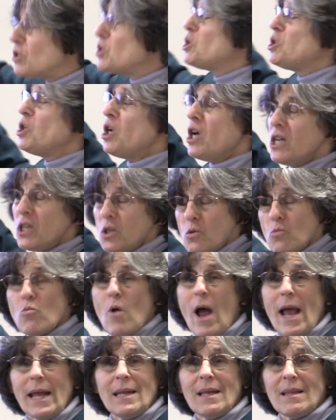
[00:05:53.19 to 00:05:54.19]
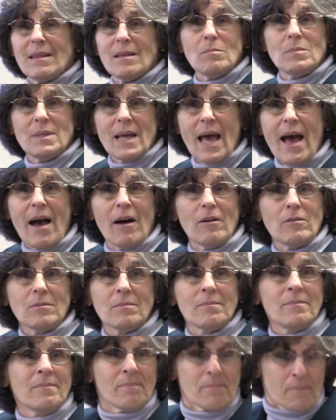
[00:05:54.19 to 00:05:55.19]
just writing them down.